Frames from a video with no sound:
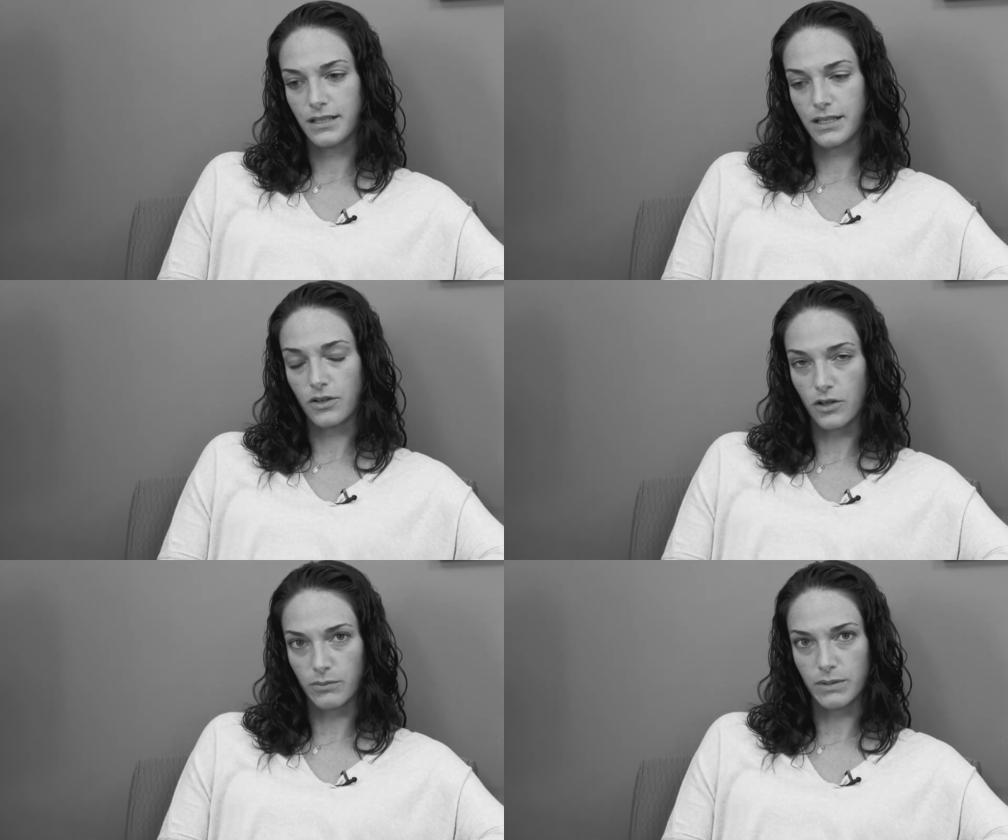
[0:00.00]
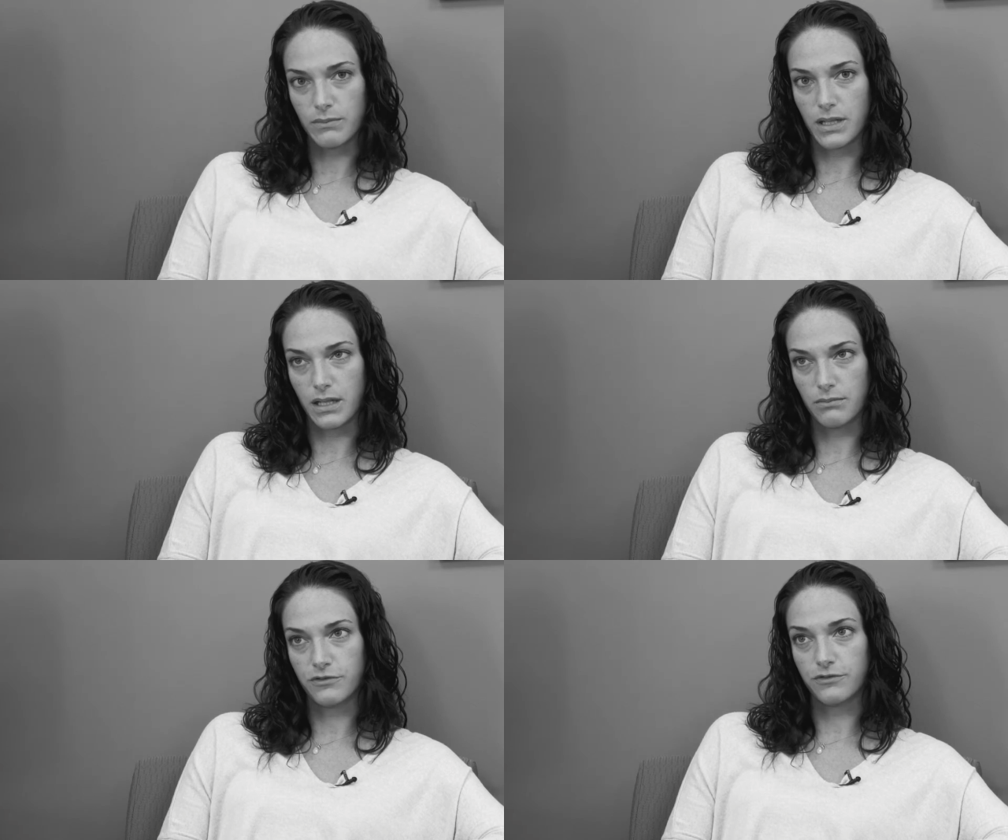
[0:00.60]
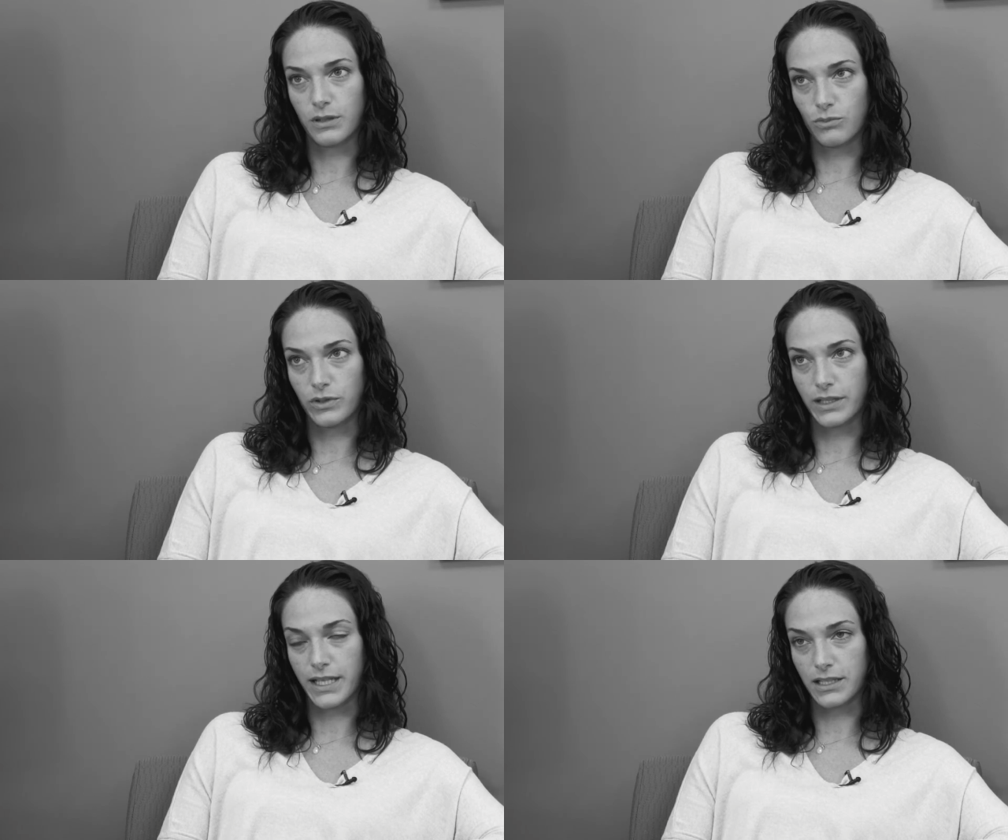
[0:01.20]
I called my mom from
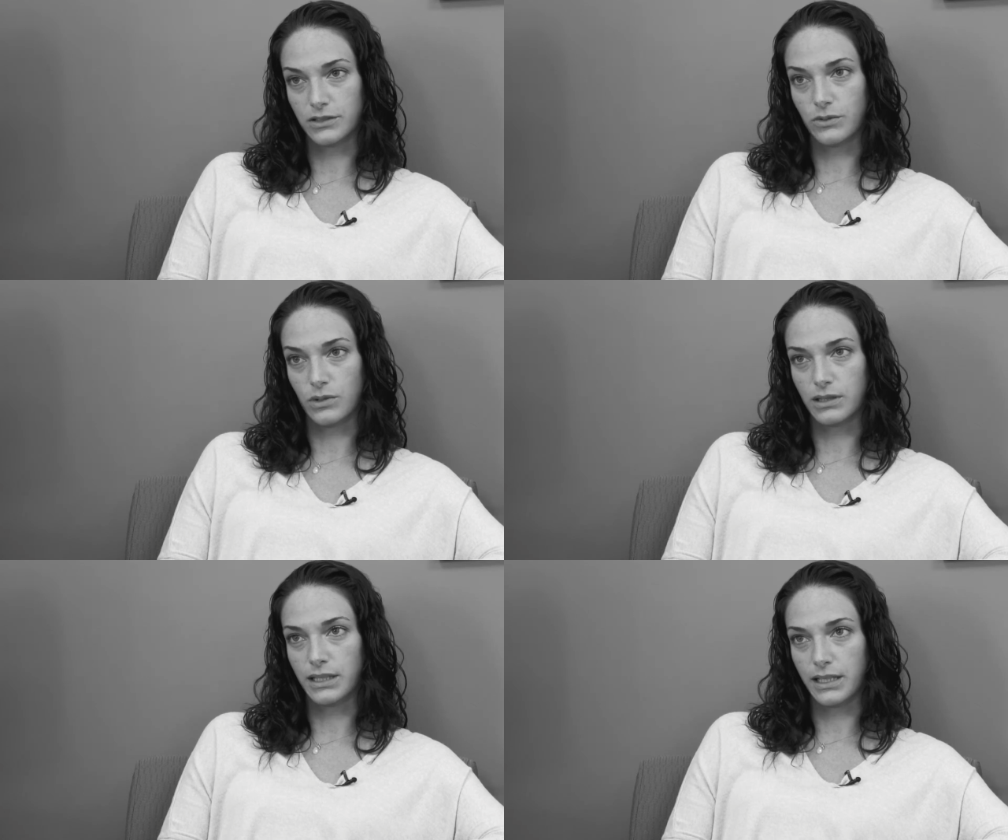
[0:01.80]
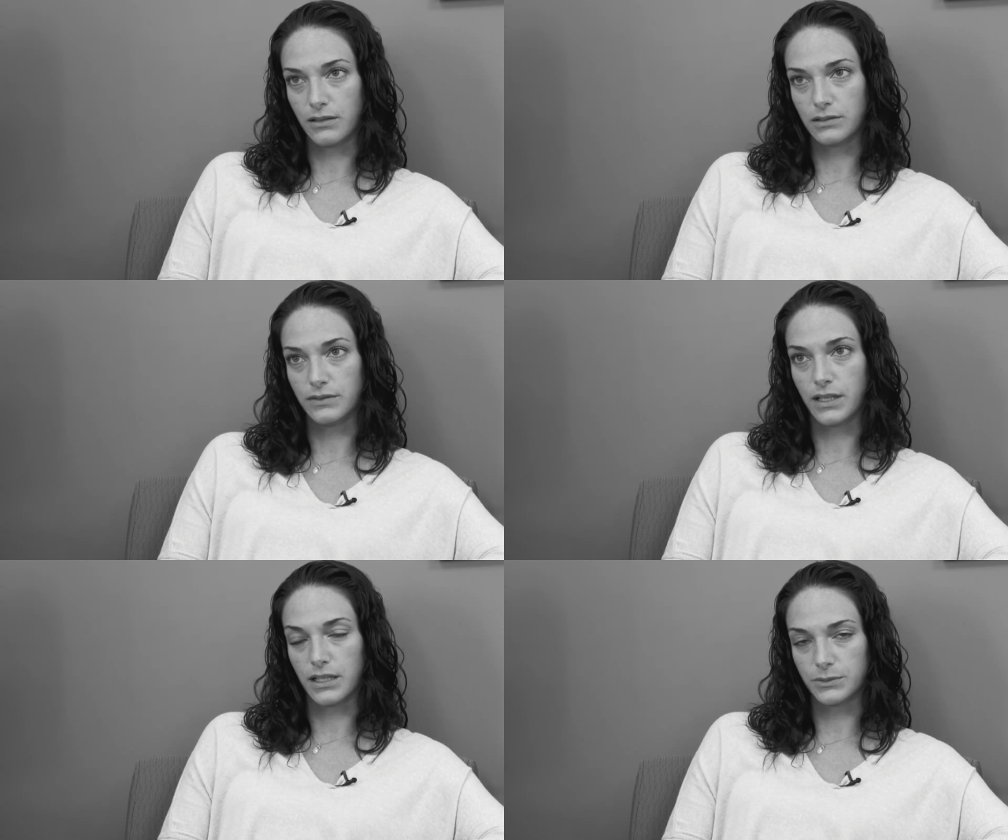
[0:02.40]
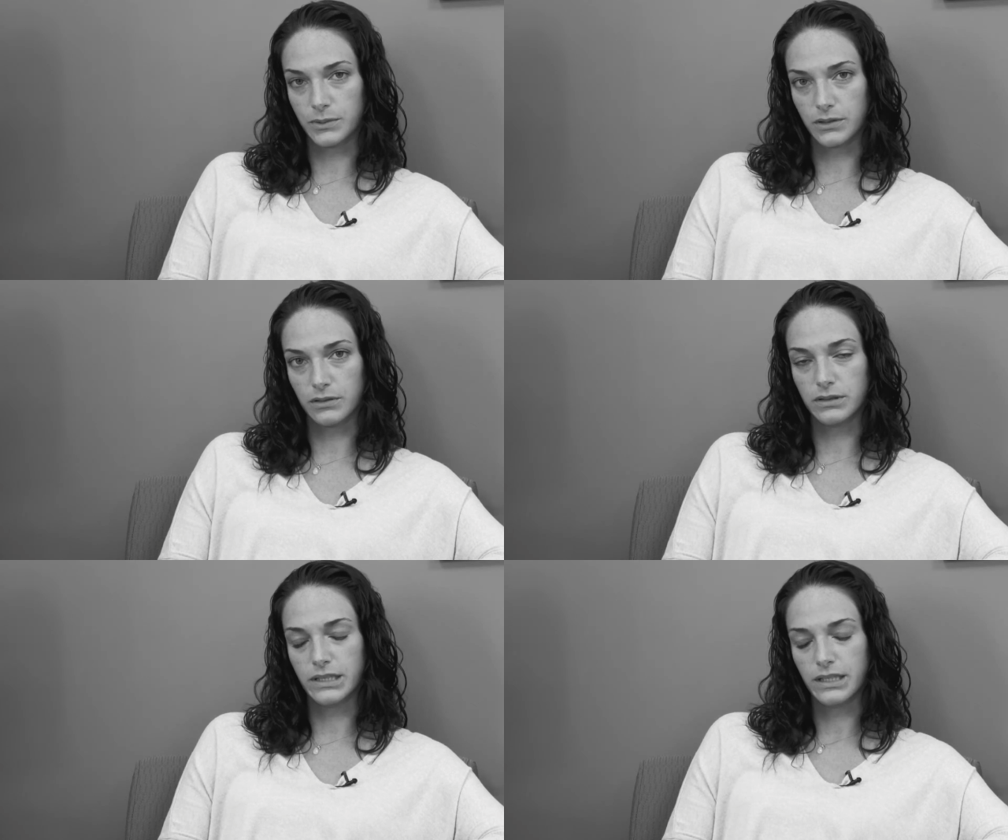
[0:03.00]
work, actually walking out of the
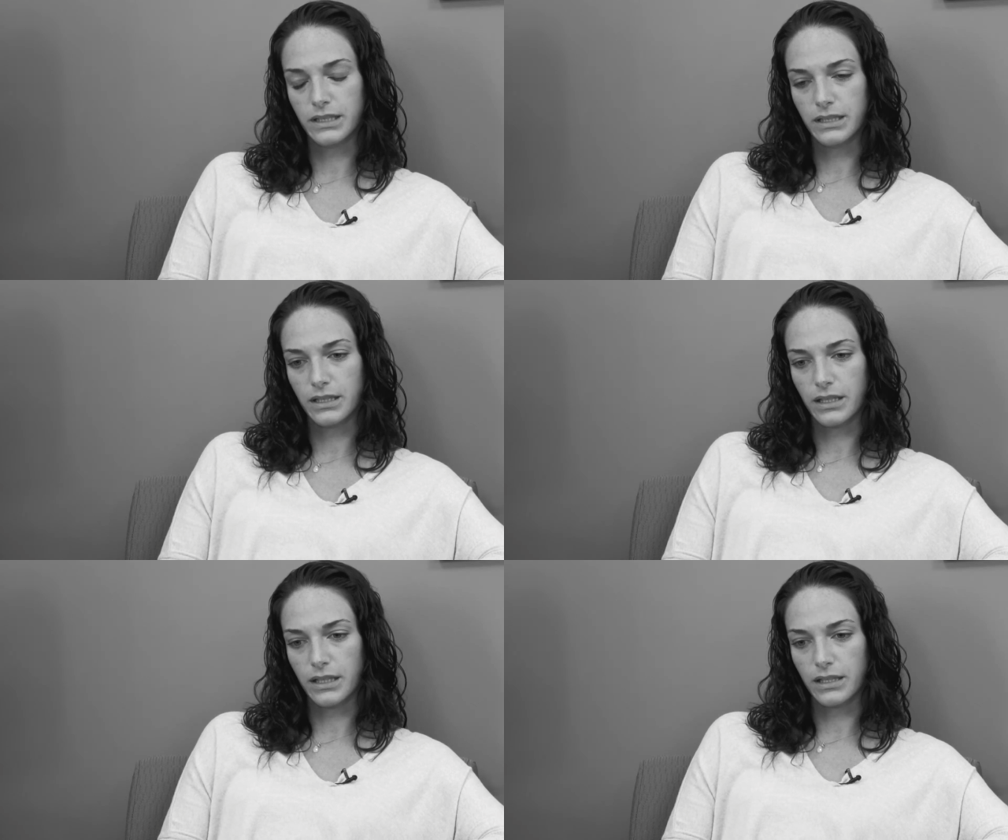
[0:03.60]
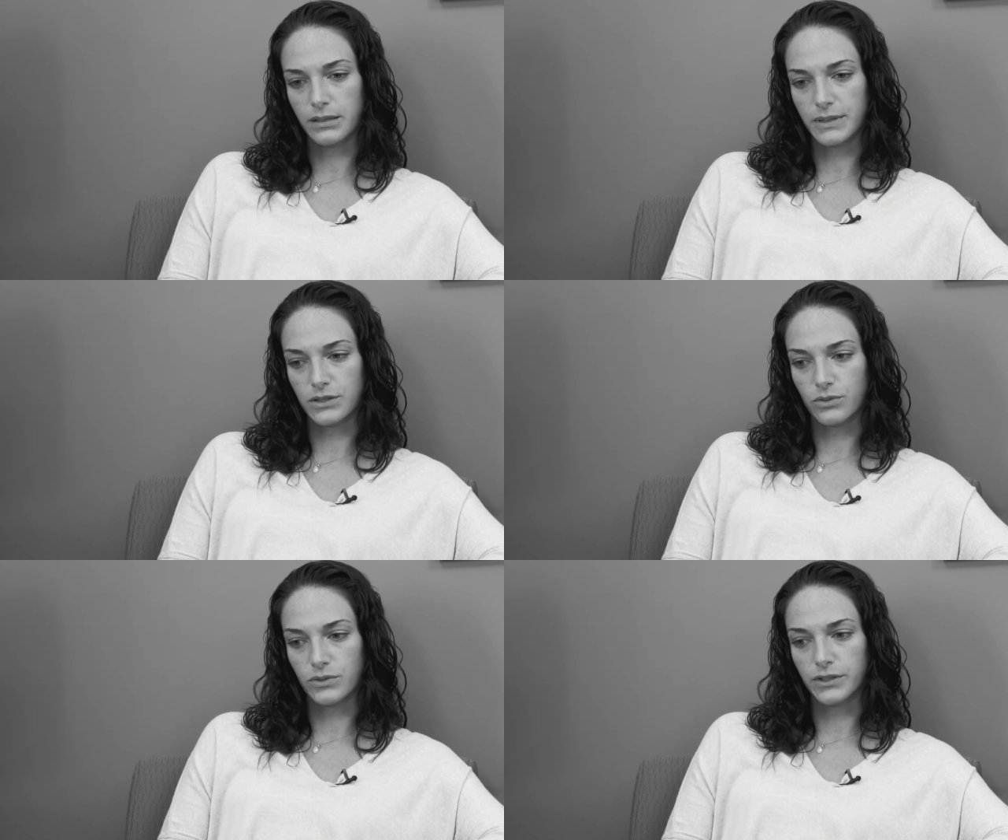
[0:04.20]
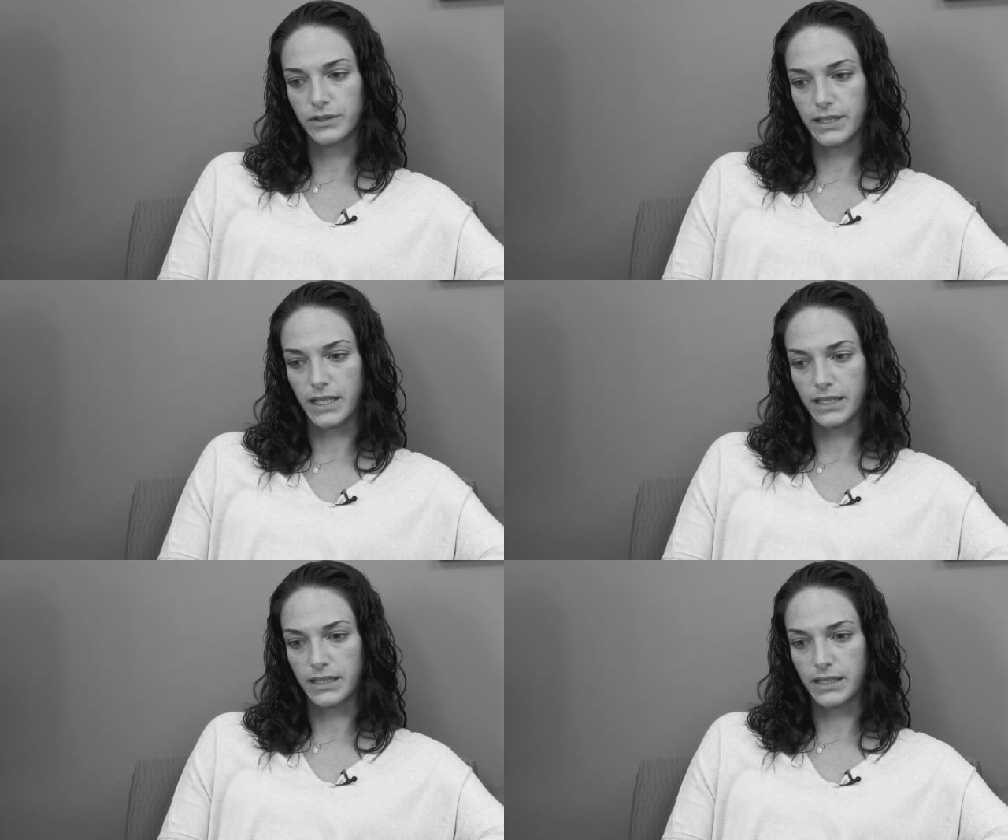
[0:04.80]
hospital, and told her that
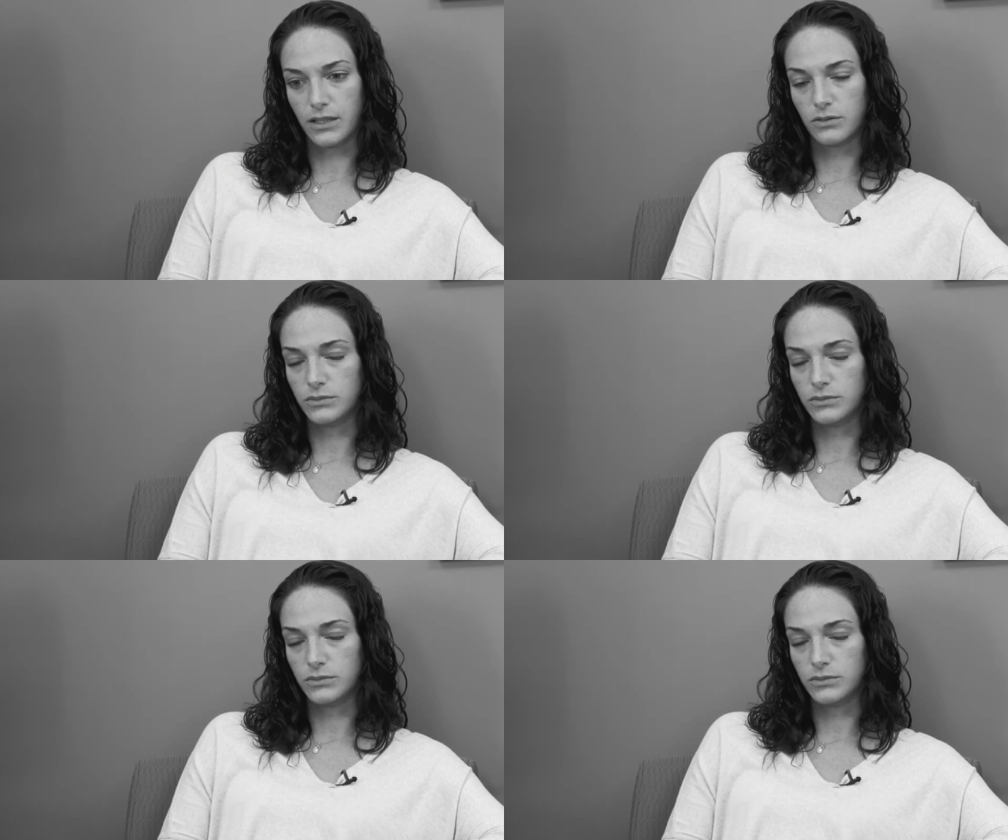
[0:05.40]
I need help.